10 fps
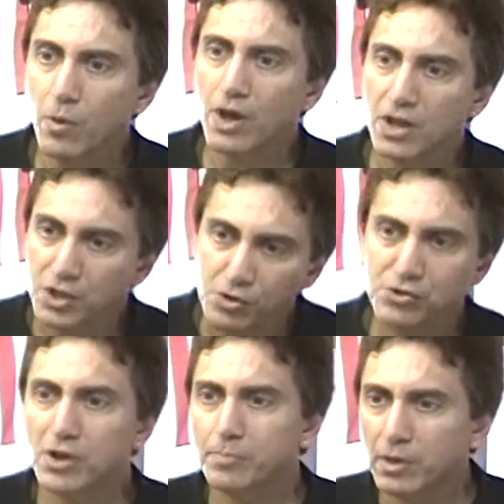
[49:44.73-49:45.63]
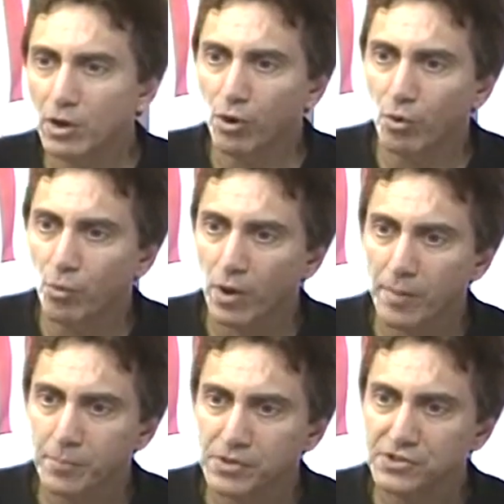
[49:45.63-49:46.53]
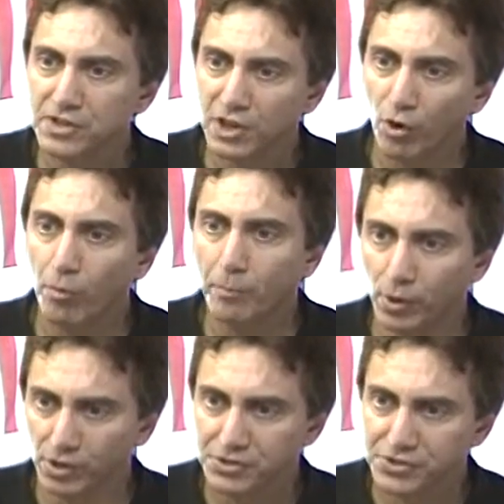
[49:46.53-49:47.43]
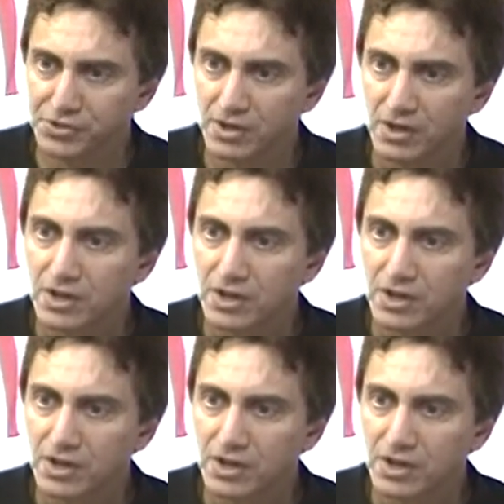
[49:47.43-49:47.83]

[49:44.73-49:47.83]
want to use up the old weapons and the old bullets.